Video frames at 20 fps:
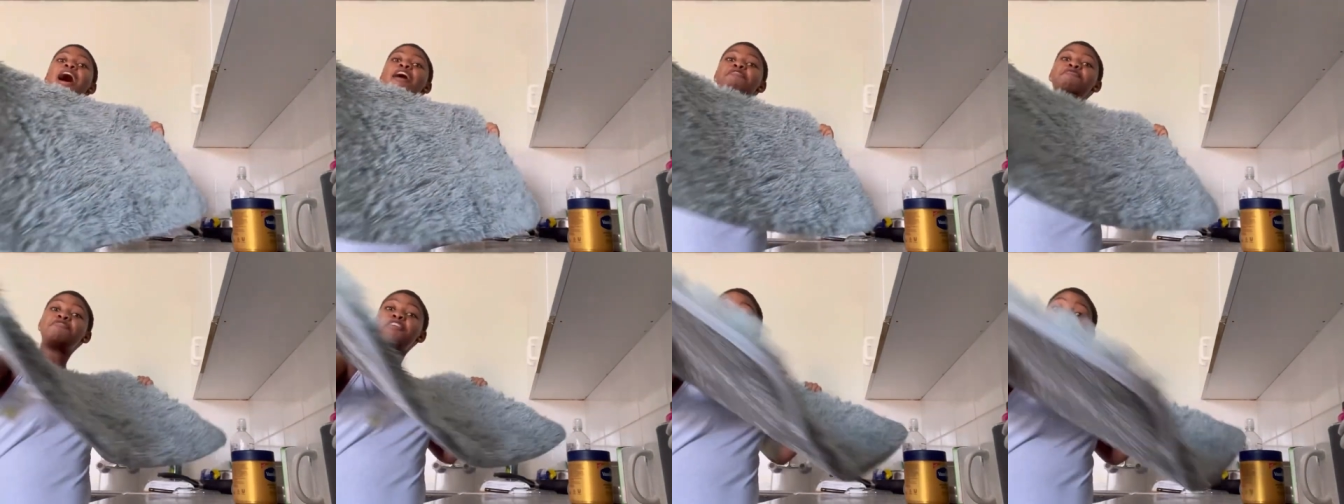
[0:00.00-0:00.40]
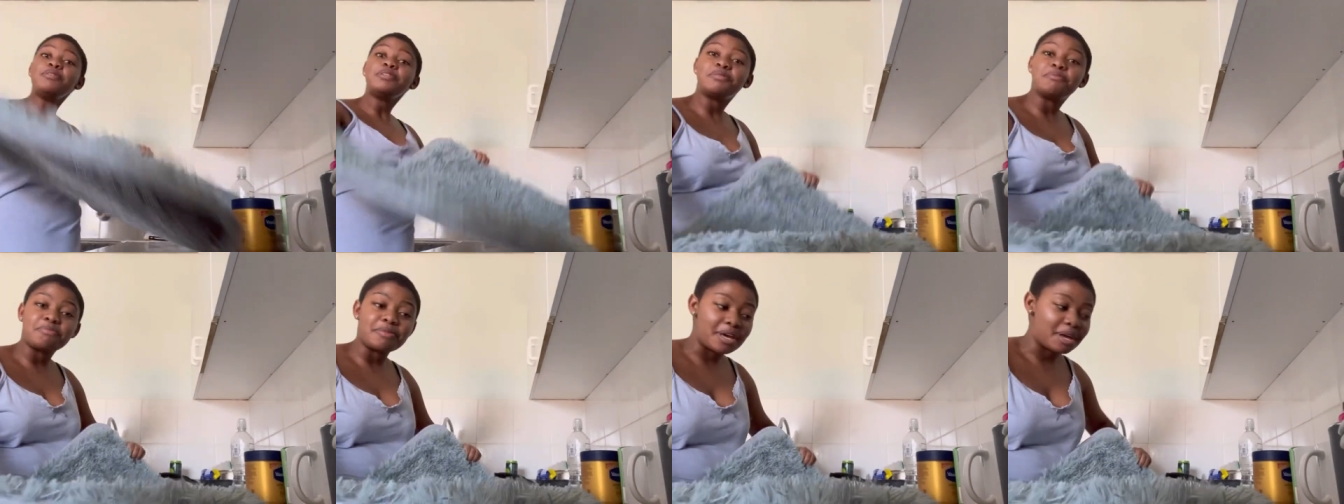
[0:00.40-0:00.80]
I found
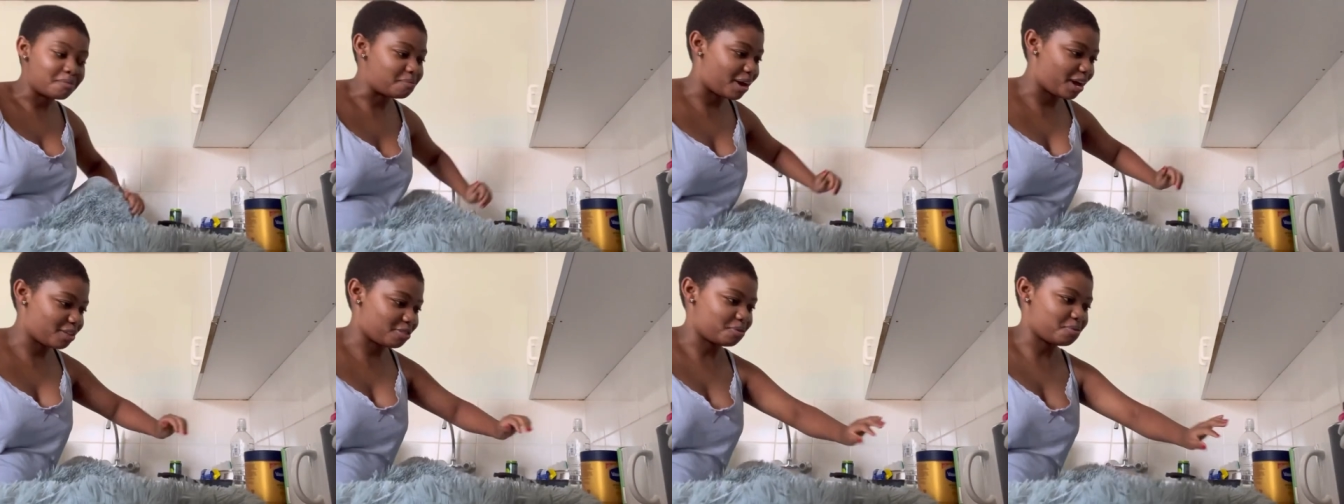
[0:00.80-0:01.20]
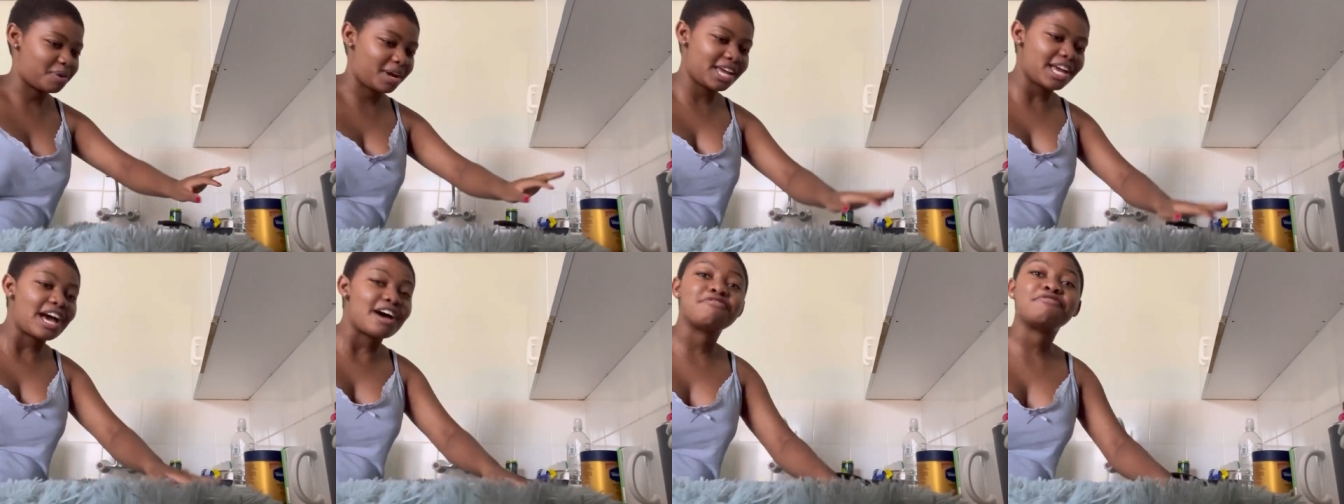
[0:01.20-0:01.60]
a bed, by the way.
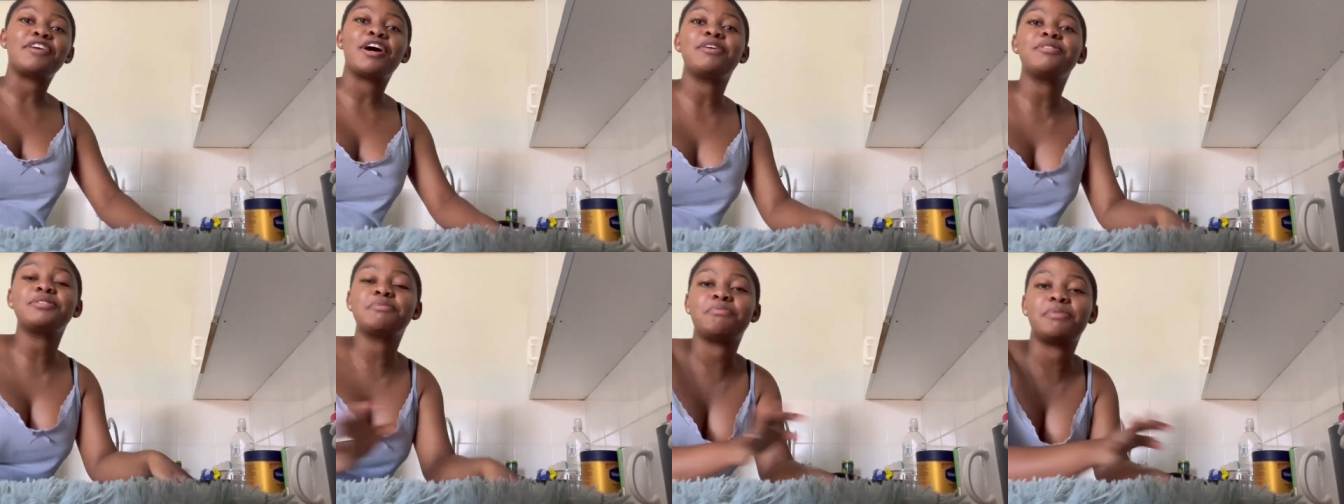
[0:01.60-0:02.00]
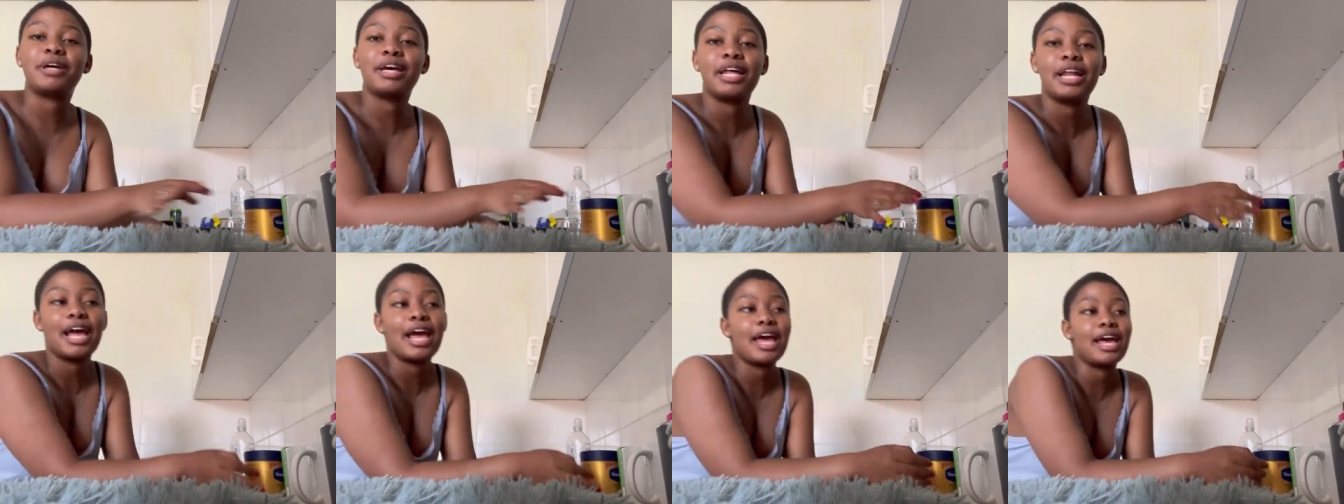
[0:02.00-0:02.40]
I found a
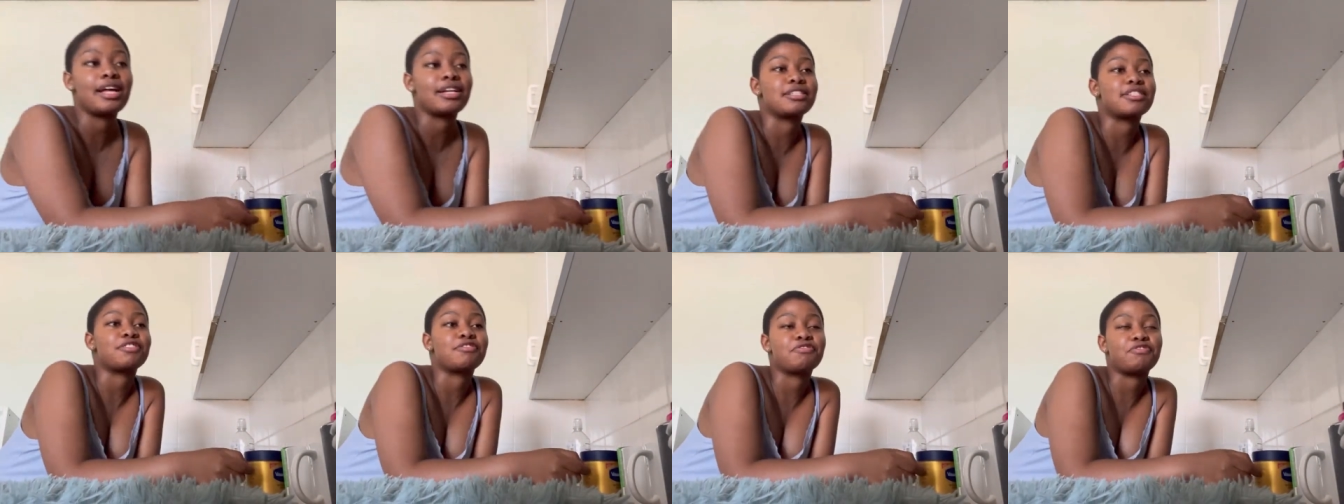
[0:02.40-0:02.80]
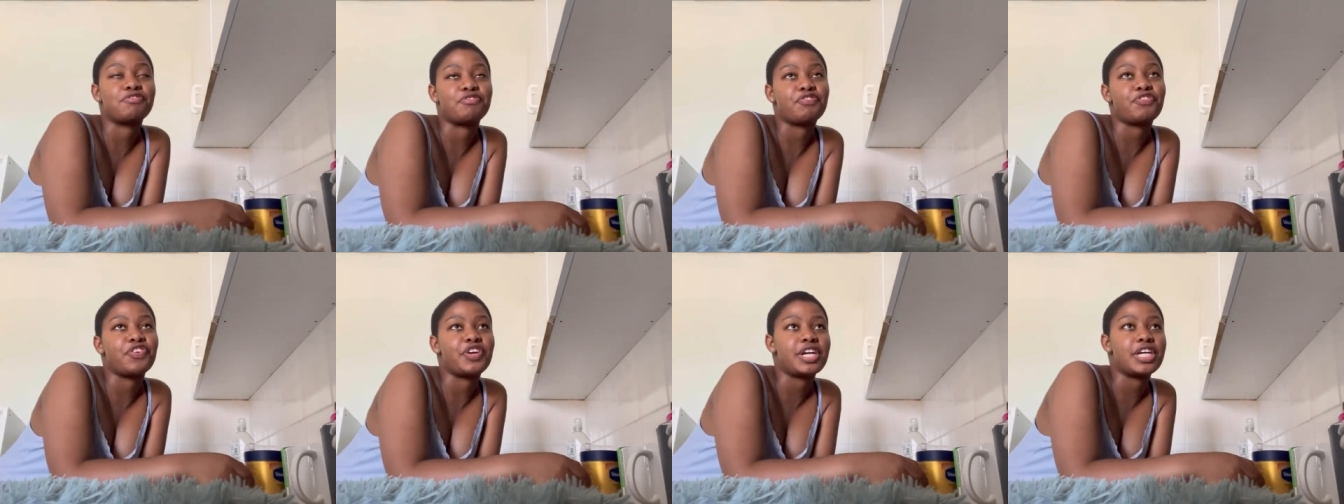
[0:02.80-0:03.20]
bed and a
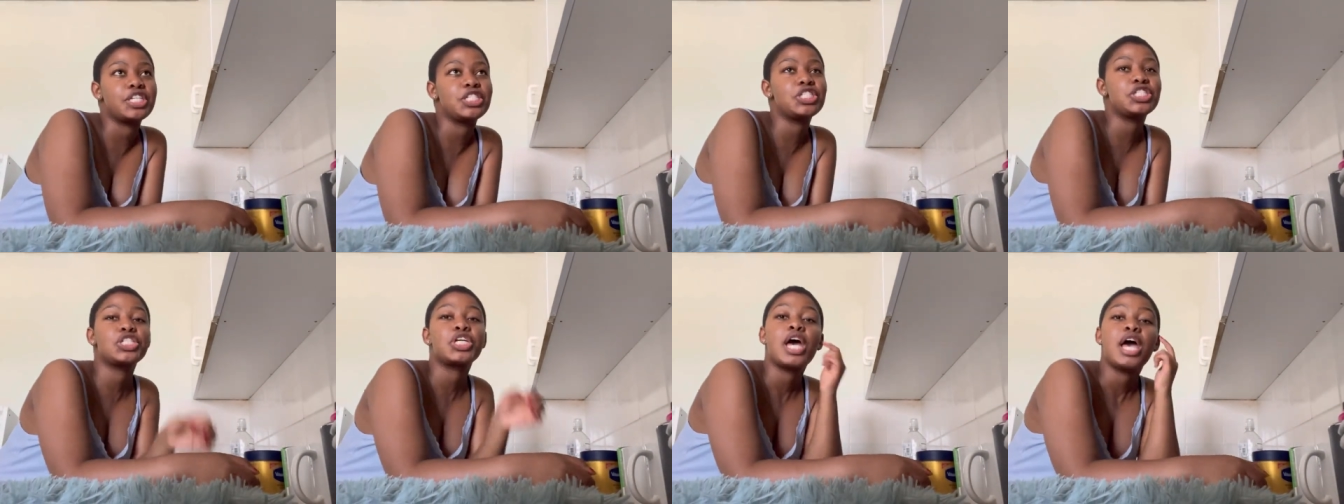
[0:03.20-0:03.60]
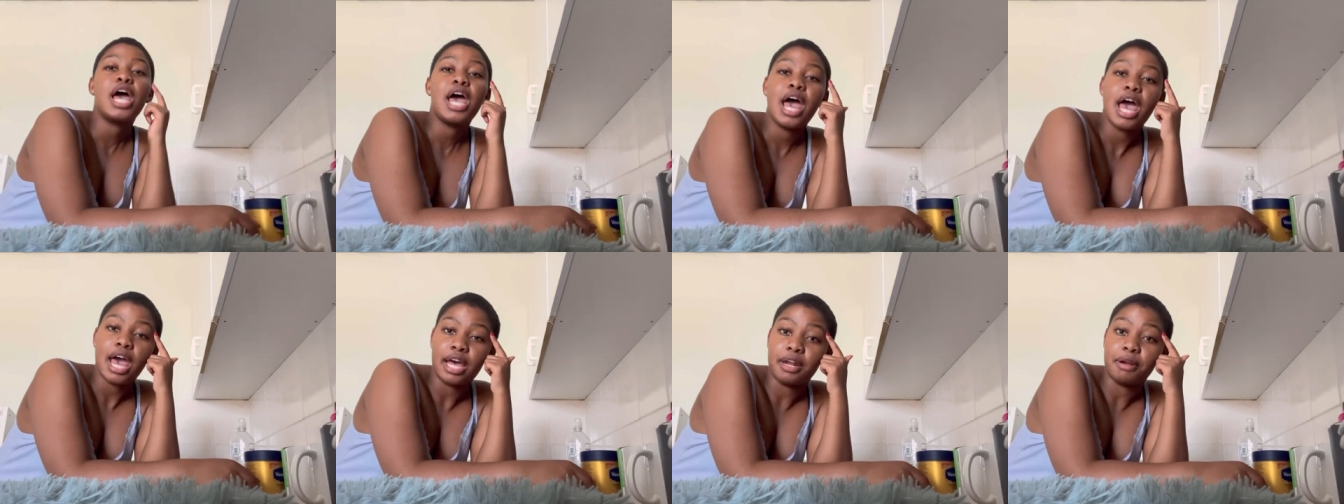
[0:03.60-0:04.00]
fridge
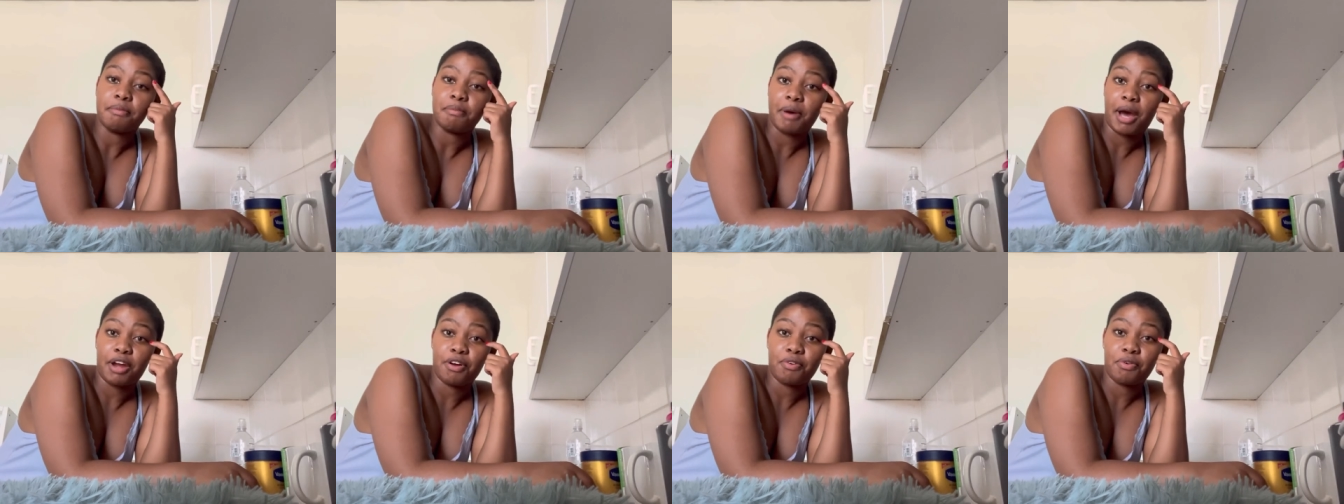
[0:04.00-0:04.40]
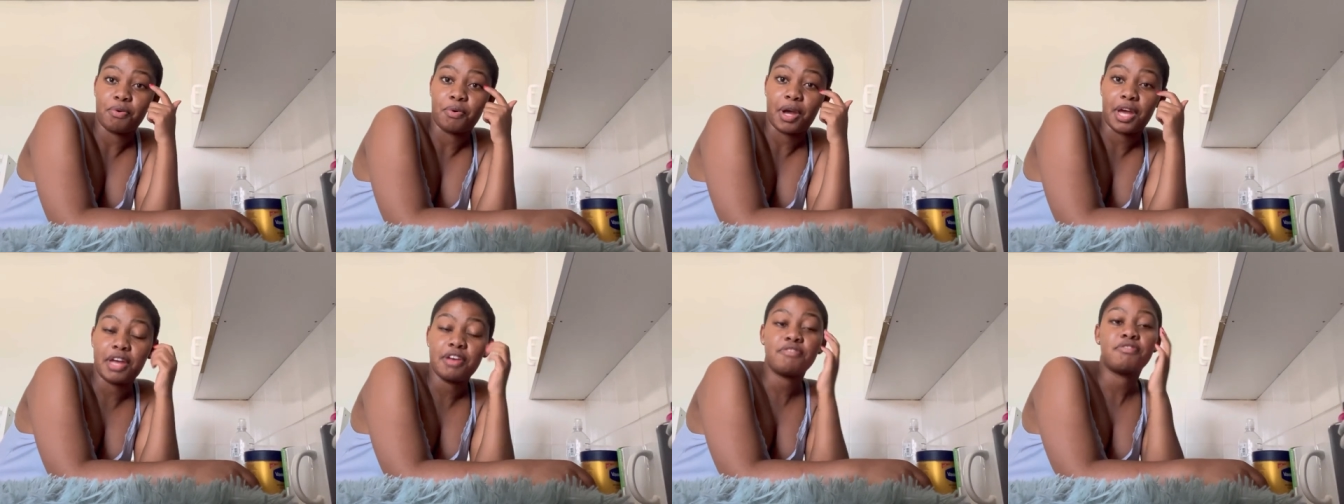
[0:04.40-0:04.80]
and a
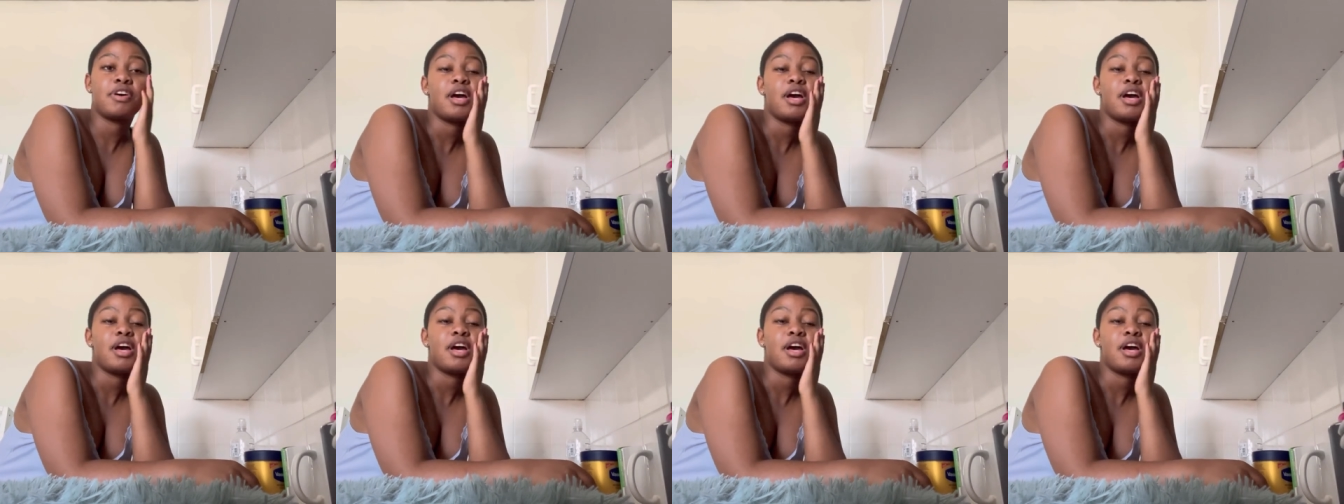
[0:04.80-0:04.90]
microwave.